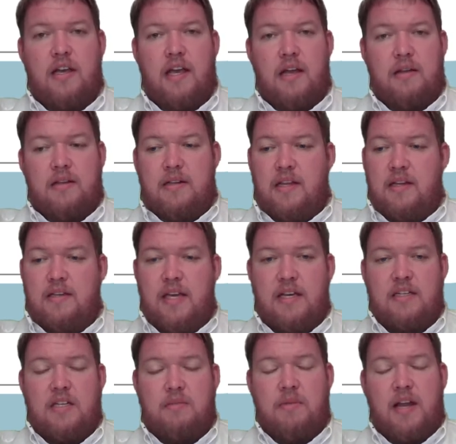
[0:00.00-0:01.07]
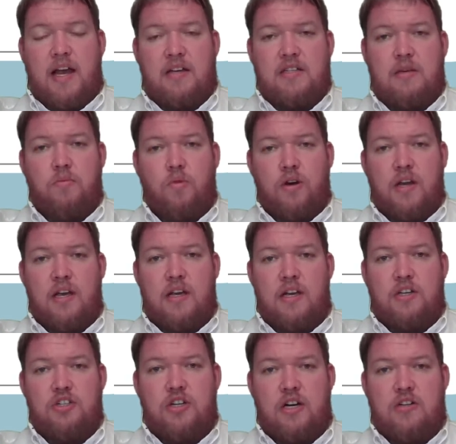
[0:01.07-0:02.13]
It then takes them and has them work in
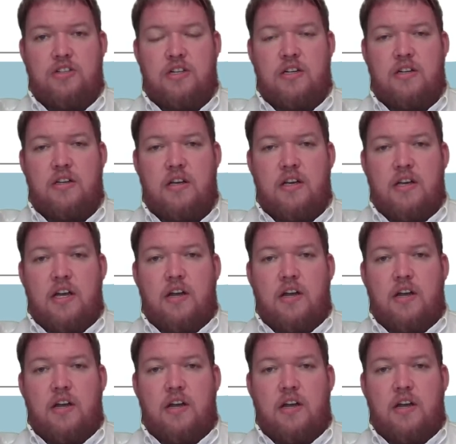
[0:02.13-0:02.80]
conjunction